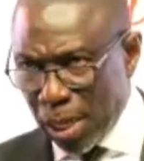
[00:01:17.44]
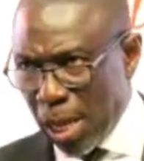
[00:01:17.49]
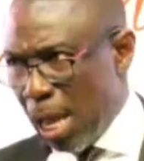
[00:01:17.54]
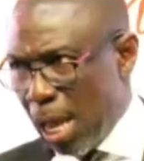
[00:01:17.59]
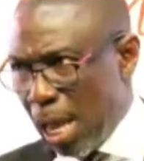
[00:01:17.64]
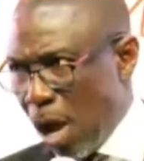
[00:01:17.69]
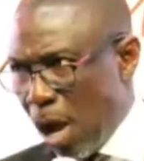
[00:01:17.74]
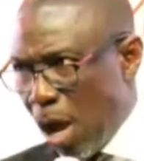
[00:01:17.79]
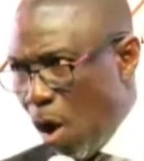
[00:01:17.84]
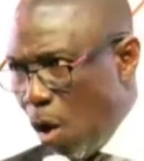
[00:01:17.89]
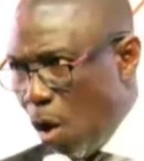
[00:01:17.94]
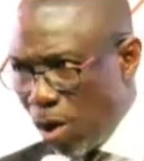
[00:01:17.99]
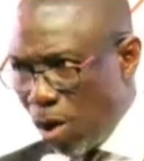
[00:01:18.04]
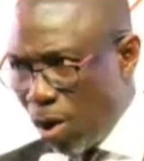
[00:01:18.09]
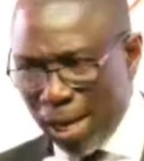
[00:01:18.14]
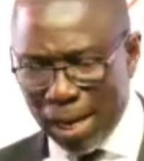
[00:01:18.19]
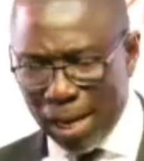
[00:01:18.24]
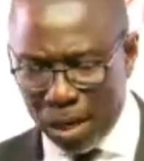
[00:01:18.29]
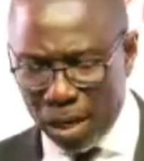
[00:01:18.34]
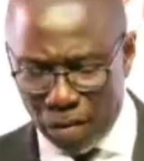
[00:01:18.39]
All our
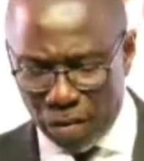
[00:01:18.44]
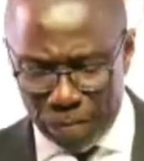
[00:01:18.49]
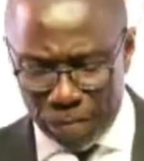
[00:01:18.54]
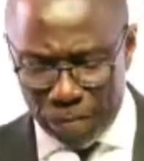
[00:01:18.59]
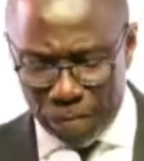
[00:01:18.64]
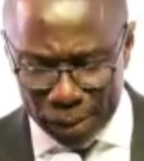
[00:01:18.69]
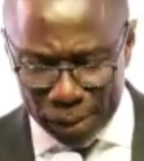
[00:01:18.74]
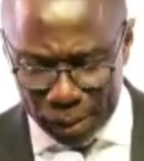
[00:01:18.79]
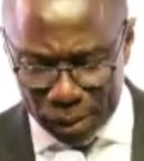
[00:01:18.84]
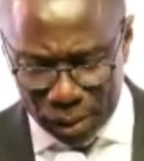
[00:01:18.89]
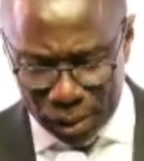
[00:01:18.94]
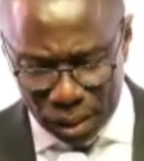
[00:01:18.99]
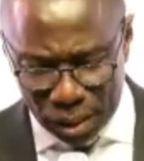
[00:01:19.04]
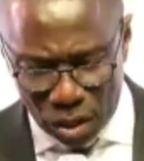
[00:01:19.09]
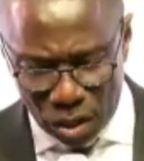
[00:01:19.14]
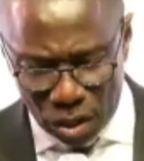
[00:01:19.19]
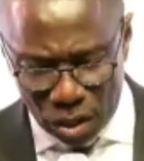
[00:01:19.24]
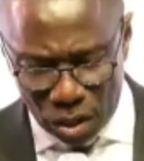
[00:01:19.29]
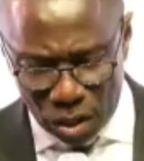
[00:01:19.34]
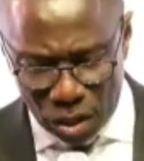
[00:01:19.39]
governments
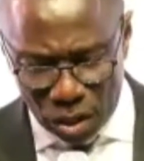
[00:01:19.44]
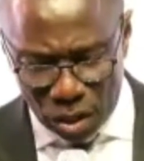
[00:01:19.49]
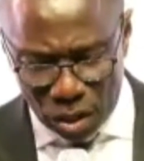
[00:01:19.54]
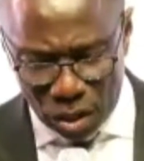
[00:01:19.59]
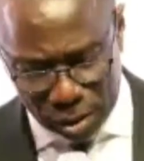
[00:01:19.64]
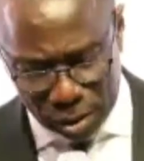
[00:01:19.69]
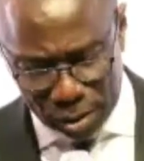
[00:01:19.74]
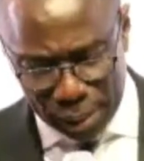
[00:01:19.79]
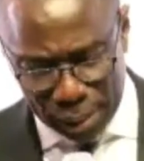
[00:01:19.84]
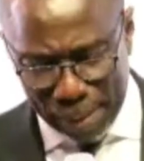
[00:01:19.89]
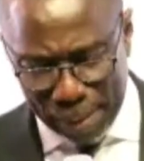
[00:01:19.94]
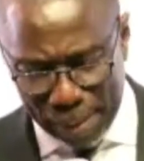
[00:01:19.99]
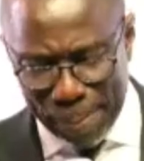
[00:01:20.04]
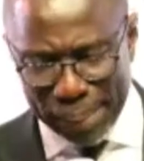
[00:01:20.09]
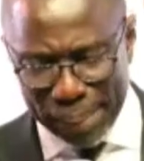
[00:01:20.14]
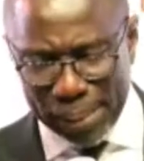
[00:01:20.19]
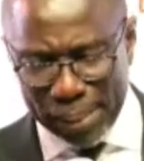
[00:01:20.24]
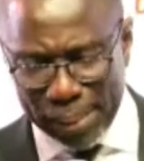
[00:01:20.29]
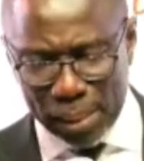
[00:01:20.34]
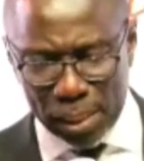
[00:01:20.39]
lost
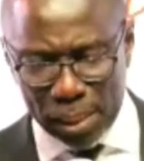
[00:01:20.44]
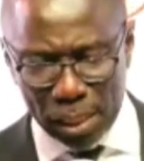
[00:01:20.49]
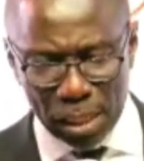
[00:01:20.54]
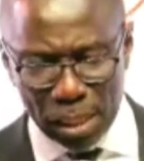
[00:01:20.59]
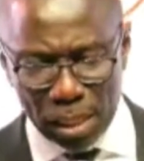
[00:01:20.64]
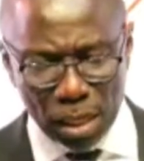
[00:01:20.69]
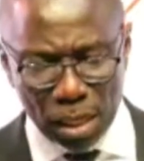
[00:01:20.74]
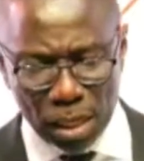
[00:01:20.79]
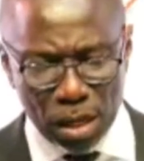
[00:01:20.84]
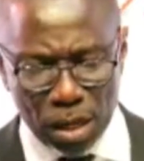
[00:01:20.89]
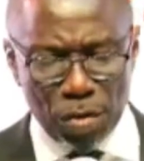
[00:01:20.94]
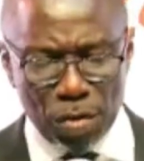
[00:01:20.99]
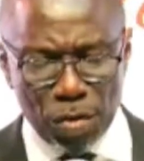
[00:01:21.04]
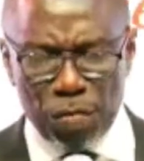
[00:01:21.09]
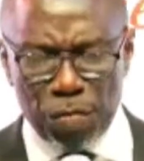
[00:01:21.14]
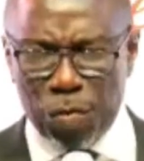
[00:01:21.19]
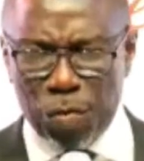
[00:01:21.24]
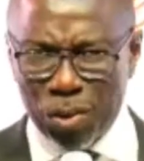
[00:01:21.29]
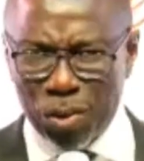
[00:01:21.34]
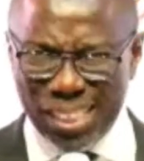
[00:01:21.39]
capacity for
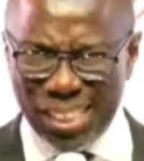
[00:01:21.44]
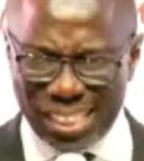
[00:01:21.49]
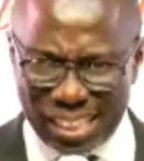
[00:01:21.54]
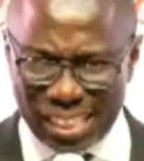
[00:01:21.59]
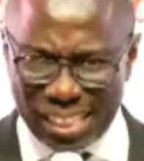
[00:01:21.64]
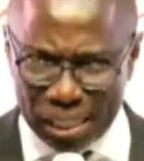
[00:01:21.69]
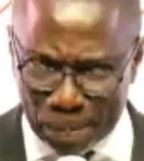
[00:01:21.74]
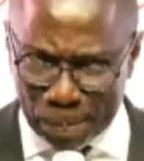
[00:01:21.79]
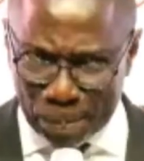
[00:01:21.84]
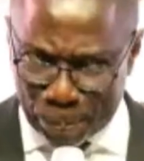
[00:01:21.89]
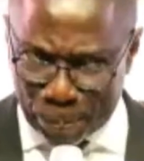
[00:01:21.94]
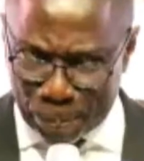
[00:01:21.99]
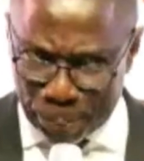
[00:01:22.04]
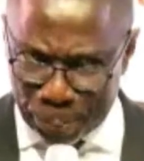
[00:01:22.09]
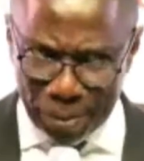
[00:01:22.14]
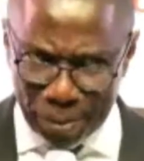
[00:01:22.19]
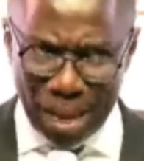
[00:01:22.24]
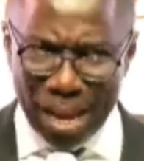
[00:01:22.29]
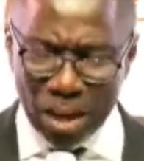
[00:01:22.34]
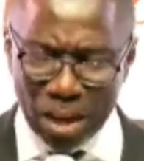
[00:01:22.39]
deep
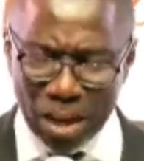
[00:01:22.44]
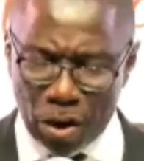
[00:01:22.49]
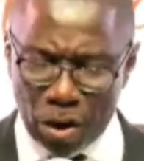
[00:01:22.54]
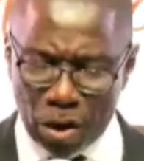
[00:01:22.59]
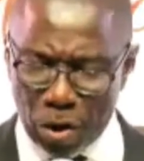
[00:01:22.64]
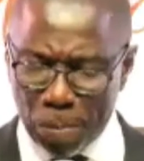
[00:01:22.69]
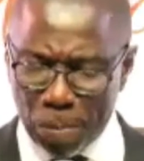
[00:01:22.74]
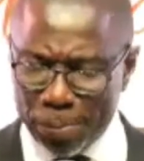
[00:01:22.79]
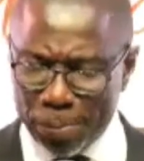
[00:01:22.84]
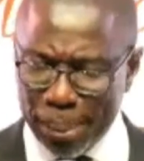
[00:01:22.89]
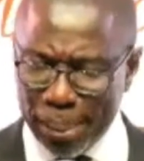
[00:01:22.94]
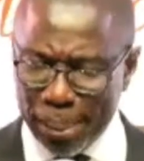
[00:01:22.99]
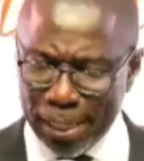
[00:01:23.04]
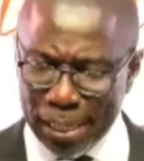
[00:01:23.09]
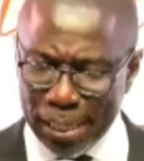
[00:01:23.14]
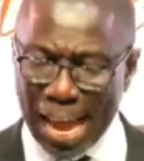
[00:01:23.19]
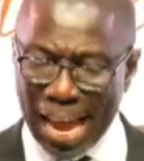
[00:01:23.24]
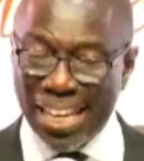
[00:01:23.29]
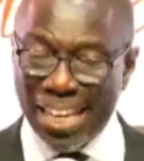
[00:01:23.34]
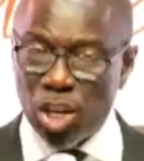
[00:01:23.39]
and corrupted
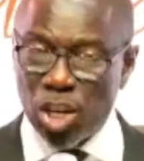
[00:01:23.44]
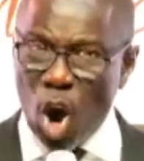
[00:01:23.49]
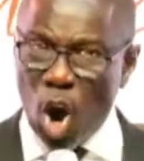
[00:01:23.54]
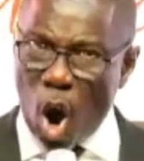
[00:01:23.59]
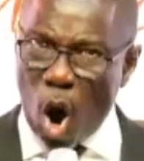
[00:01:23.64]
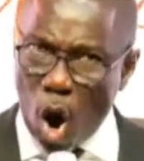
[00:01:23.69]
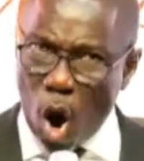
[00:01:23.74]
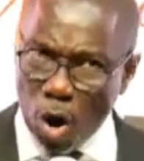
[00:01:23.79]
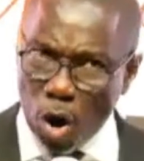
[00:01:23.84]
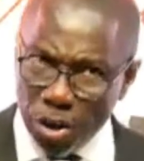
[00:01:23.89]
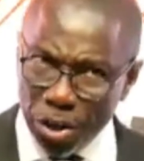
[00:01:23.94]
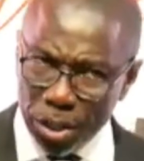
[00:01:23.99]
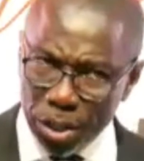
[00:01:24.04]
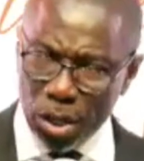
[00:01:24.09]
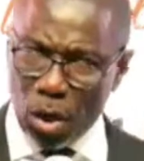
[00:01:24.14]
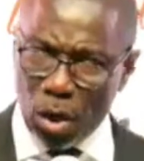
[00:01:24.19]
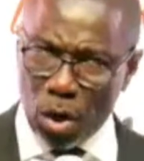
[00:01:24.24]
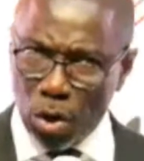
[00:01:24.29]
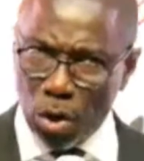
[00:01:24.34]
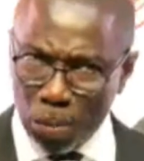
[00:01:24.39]
and
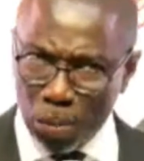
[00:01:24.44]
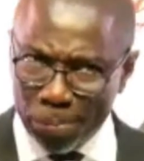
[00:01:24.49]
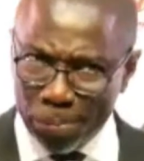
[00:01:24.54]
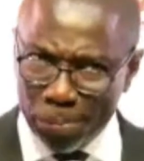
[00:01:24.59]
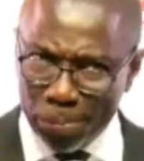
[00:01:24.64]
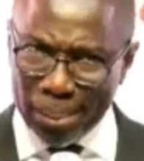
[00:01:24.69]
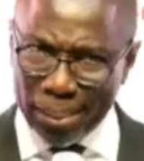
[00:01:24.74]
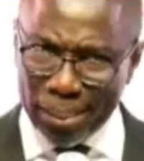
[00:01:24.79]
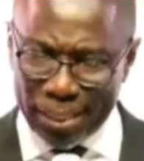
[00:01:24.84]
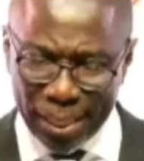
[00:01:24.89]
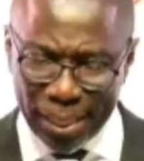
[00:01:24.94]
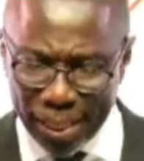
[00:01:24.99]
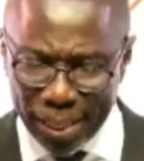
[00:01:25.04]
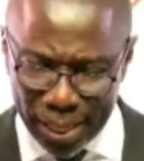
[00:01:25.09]
uncorrupted thinking.